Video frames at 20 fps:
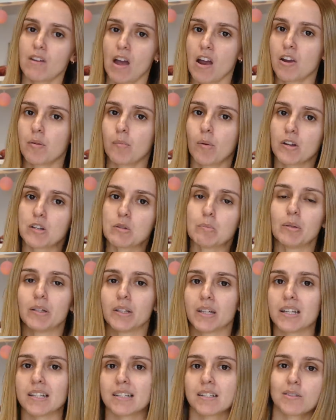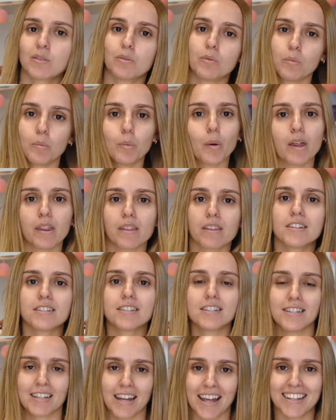very much pleased with
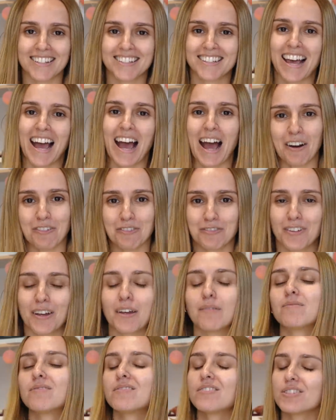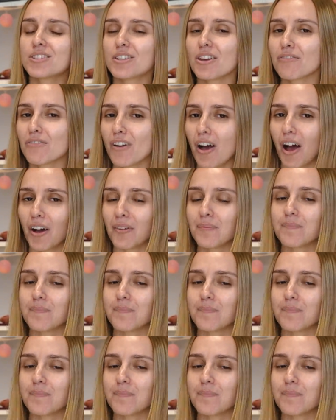today's outfit so far.